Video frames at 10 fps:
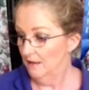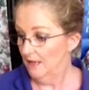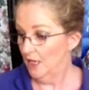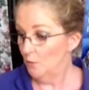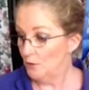
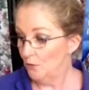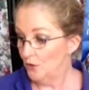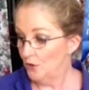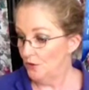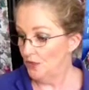helps
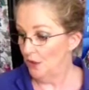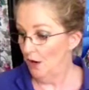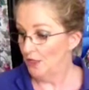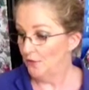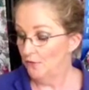reduce
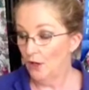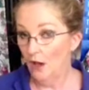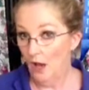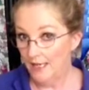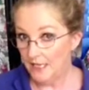signs of
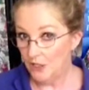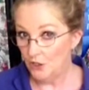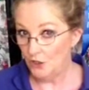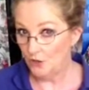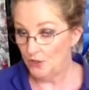
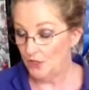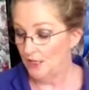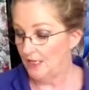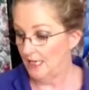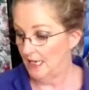light-induced
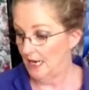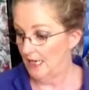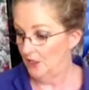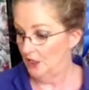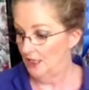skin
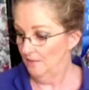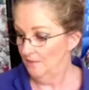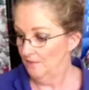aging,